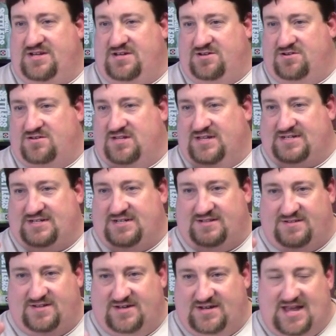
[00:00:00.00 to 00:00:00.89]
you're
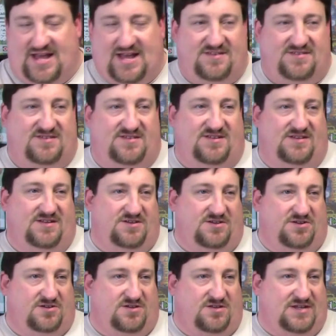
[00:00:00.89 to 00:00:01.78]
collecting the nests, and
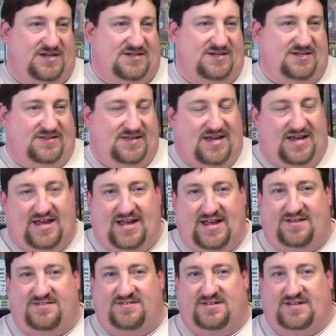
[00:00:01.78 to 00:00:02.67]
then you're collecting
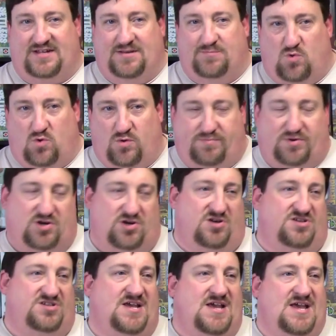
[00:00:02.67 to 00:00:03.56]
eggs, and get more
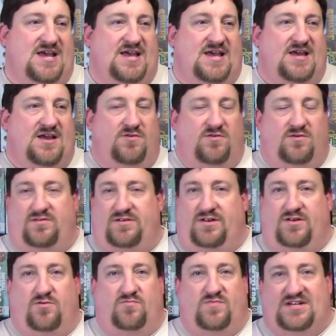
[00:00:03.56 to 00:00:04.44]
birds.
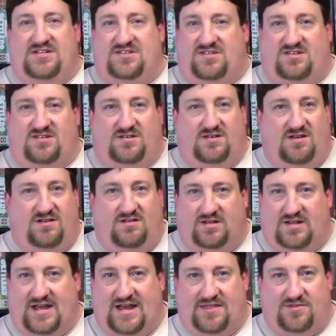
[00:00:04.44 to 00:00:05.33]
You know, rinse,
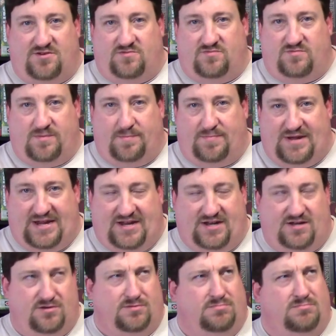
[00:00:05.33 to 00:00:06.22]
lather,
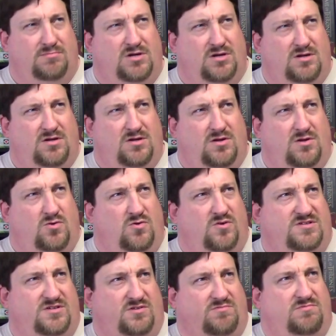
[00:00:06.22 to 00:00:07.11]
repeat, or
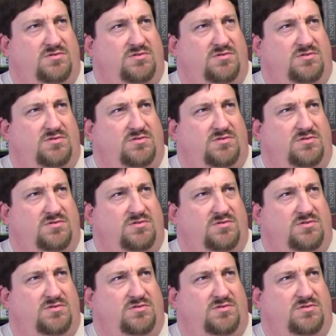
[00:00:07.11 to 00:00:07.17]
what is it?